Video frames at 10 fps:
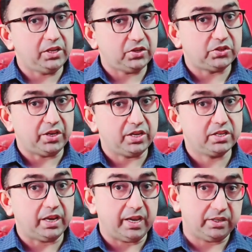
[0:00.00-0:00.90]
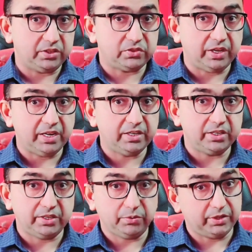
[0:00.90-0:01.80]
intake and
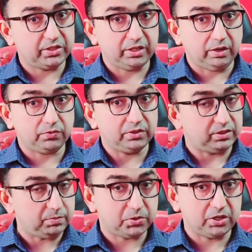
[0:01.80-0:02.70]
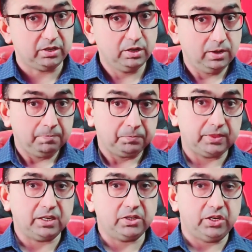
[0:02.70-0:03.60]
extended duration of consumption,
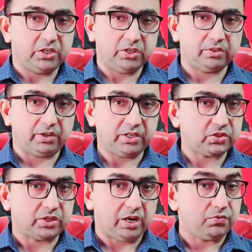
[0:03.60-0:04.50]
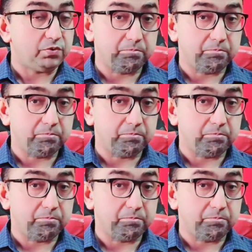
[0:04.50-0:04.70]
the greater the risk of